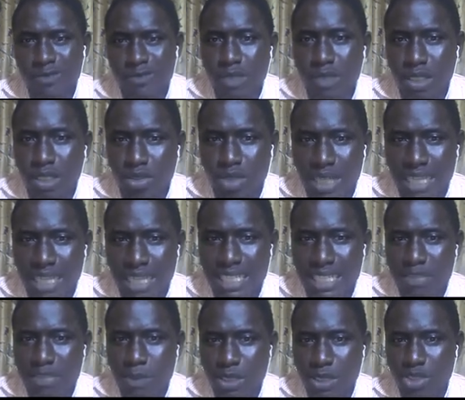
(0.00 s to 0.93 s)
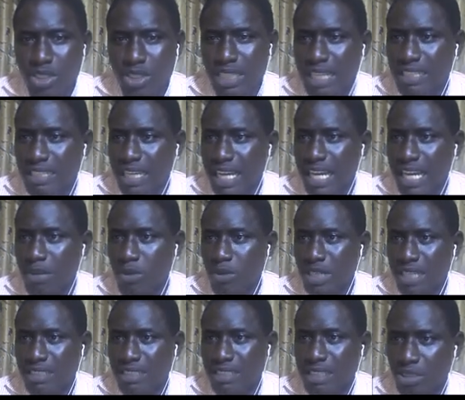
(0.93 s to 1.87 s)
Look at the expenditure that is allowable. That
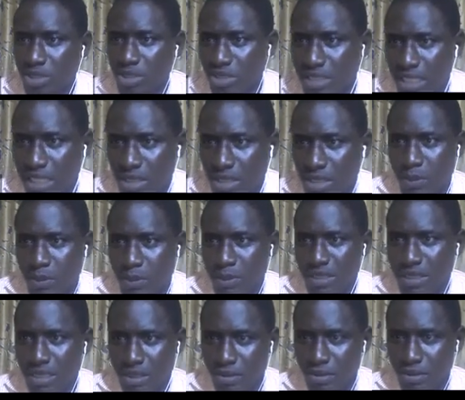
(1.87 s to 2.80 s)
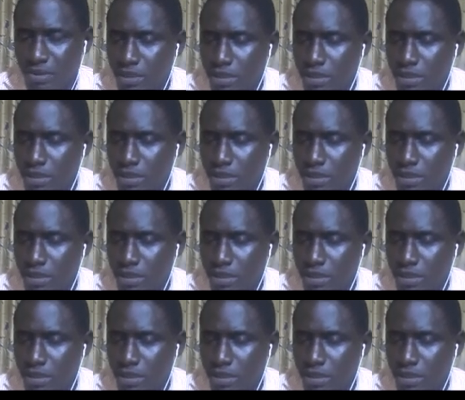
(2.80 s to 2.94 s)
is section 10 on PPTF.